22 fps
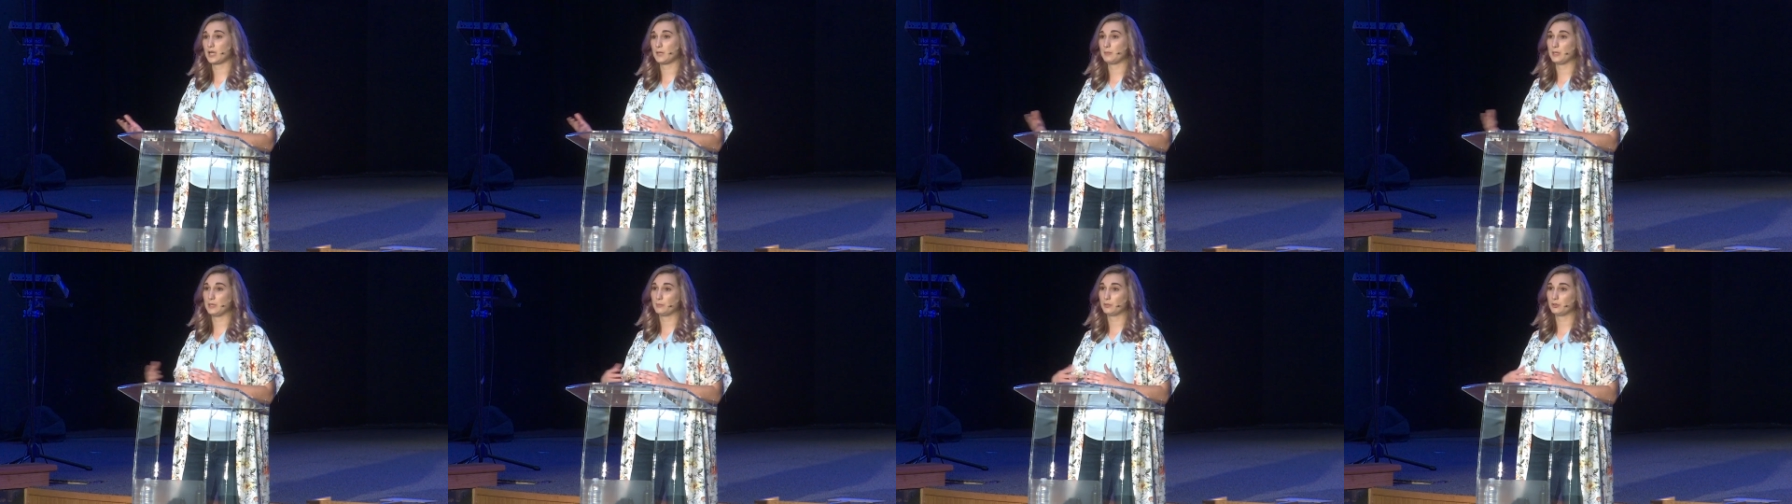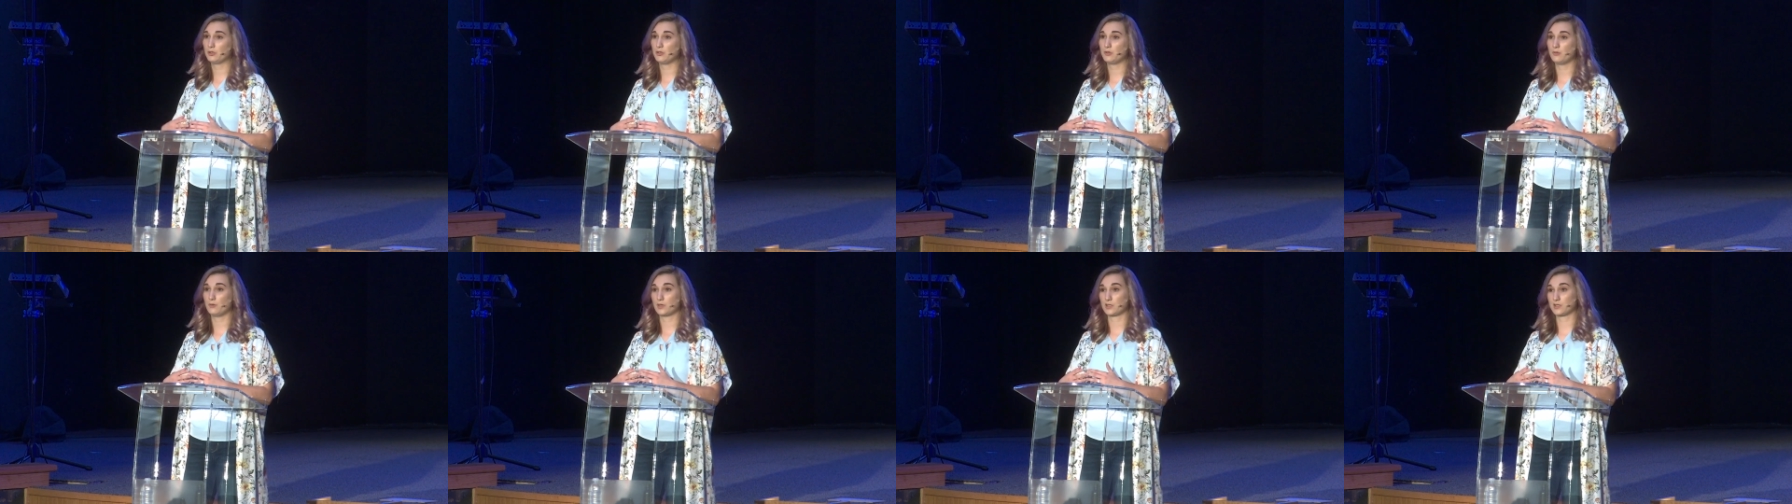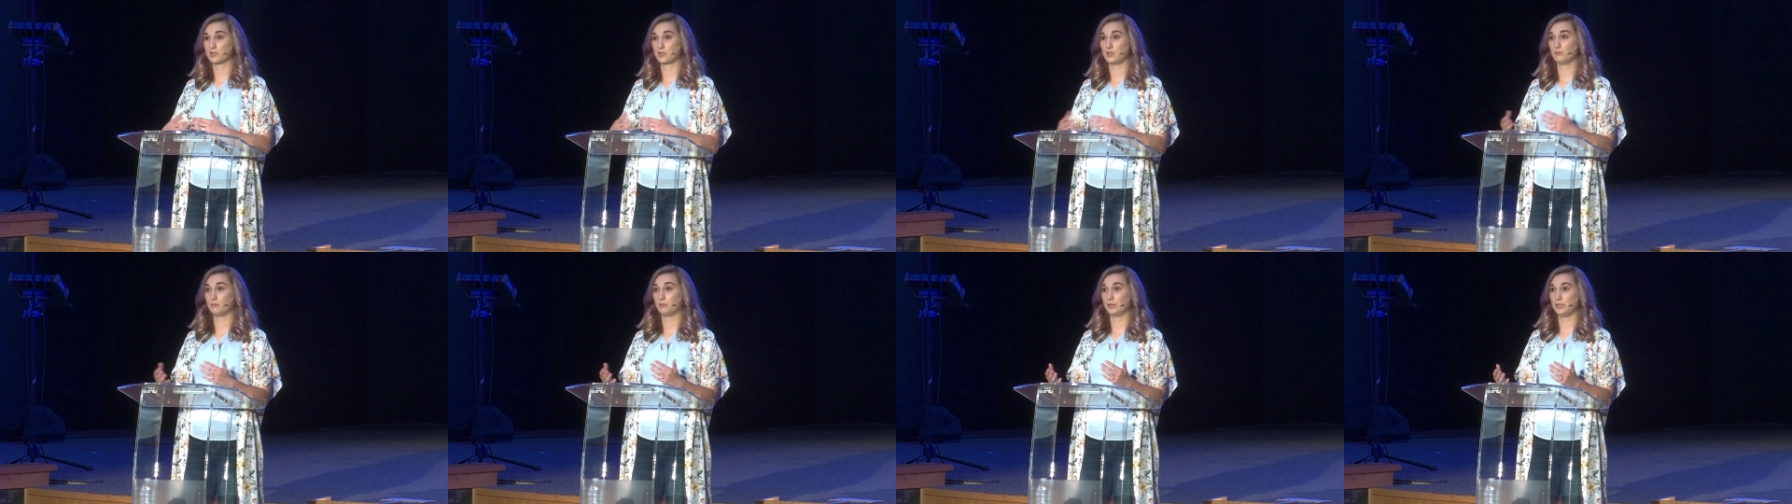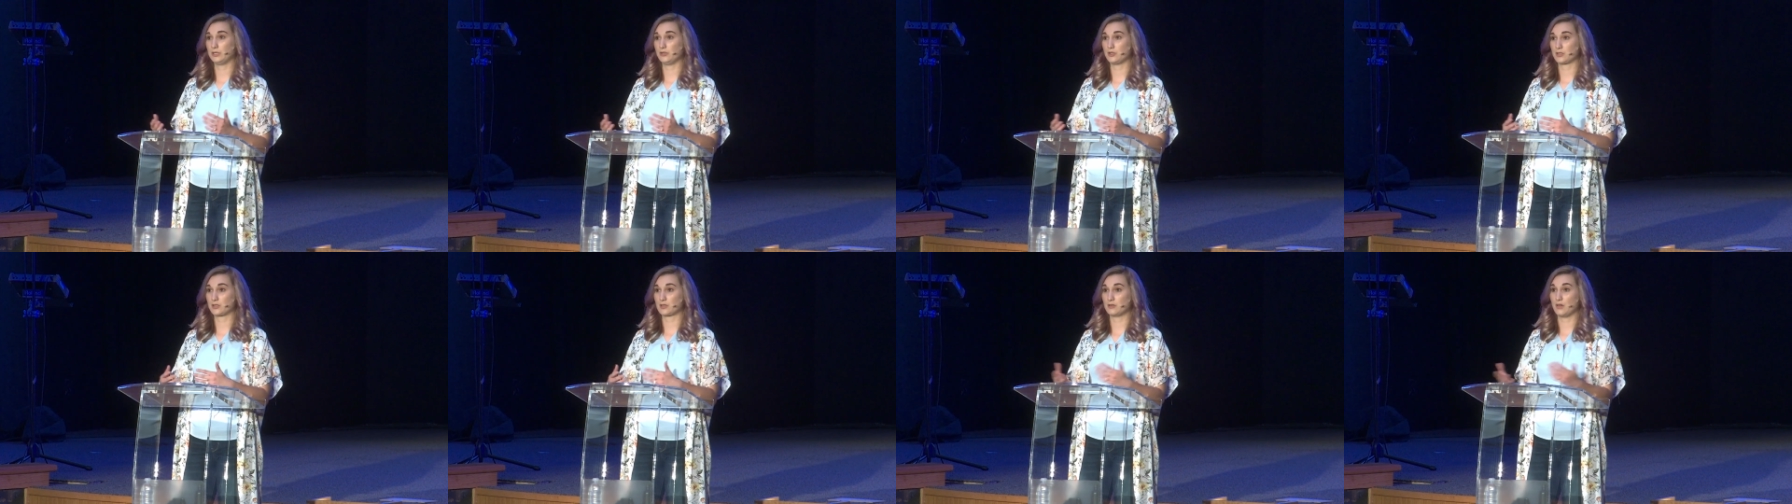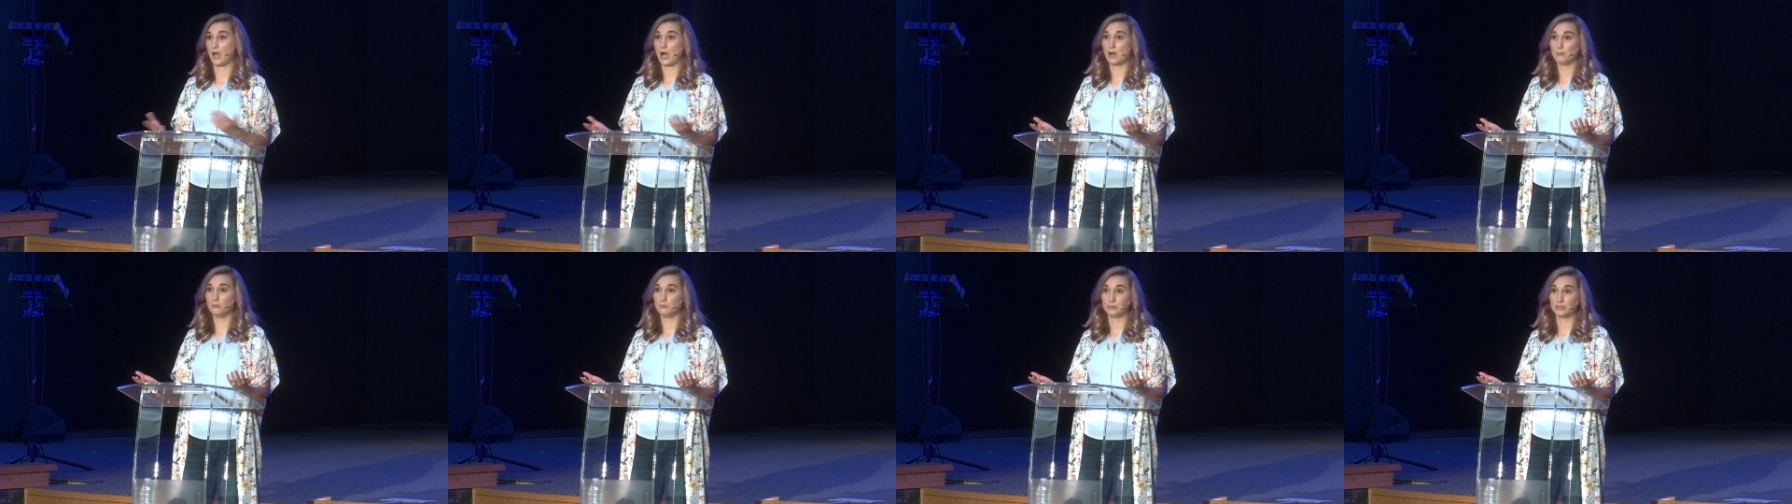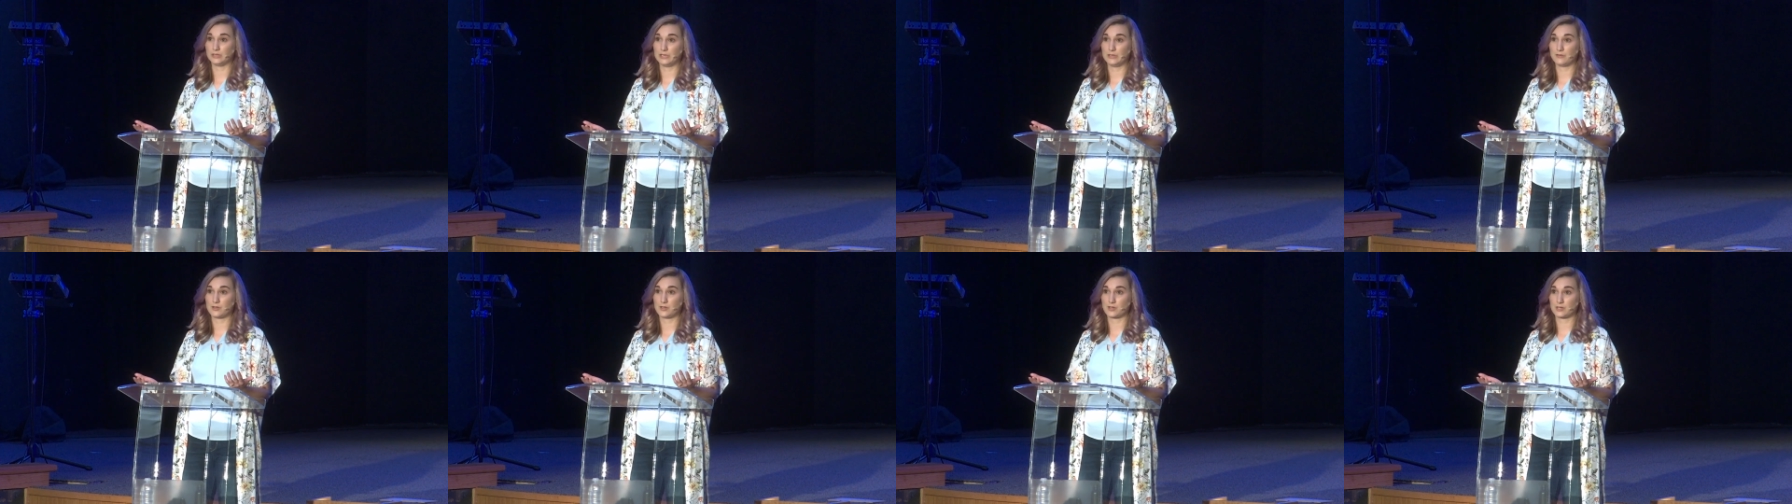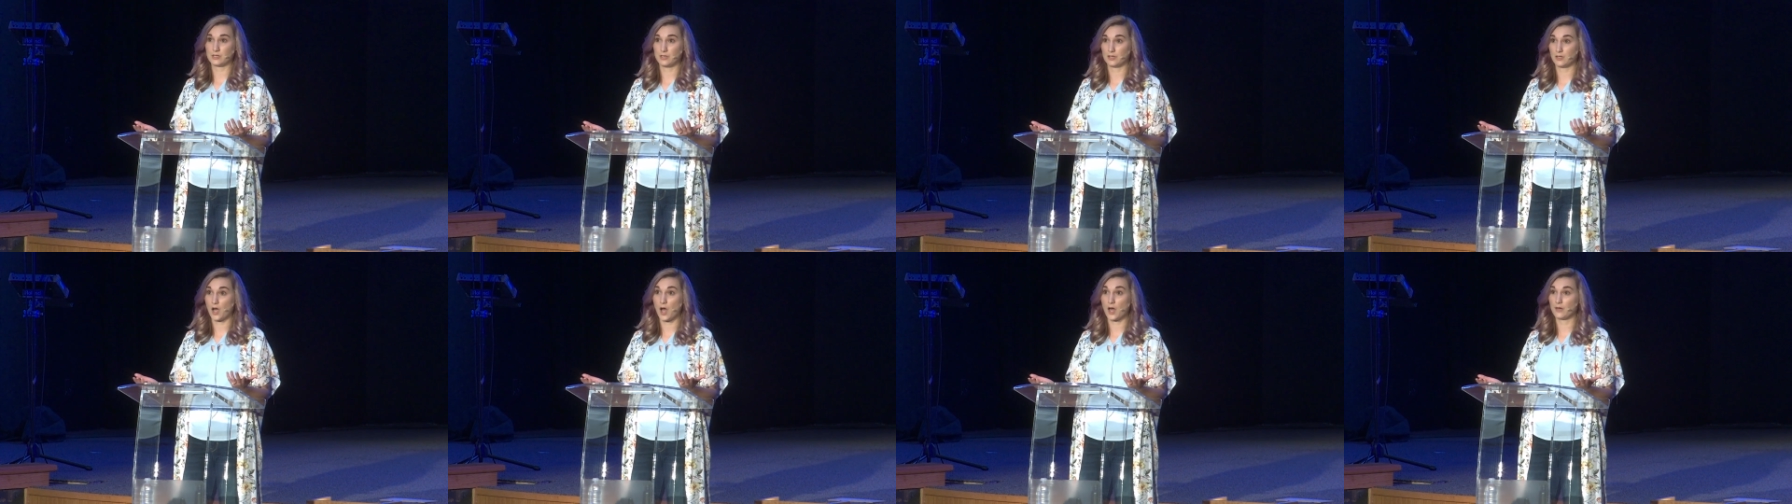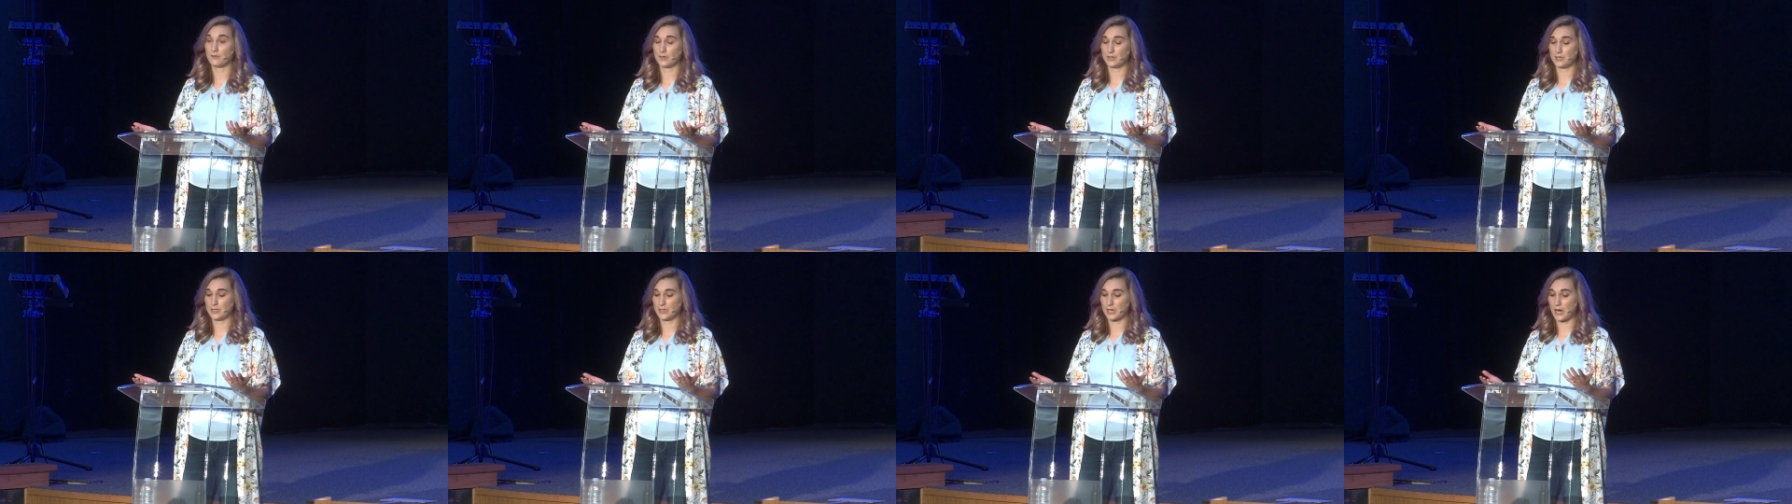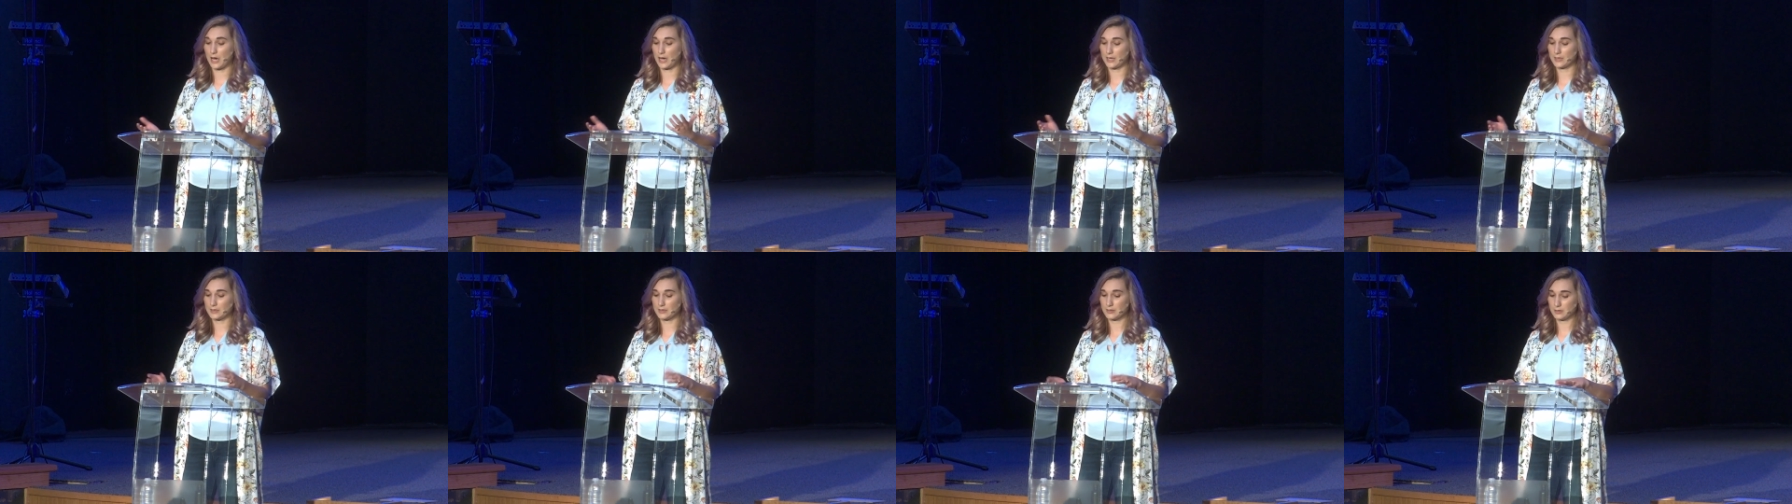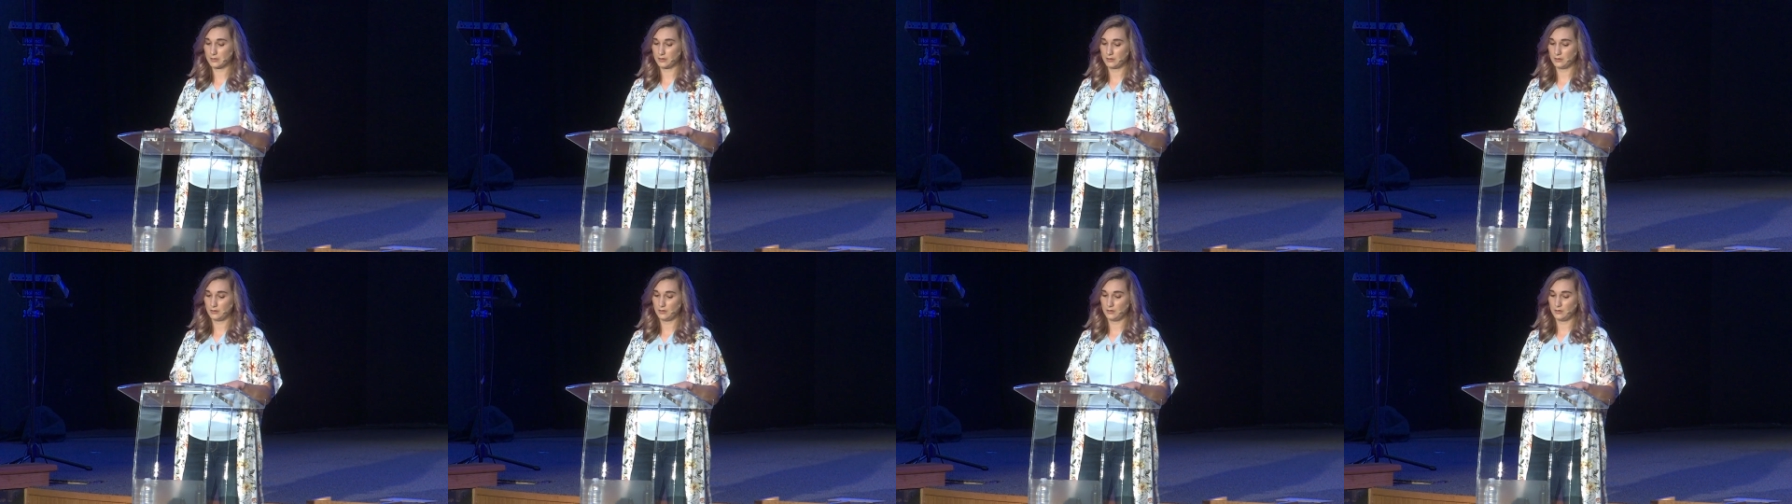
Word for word: and people who were simply just not believers in a God of any kind.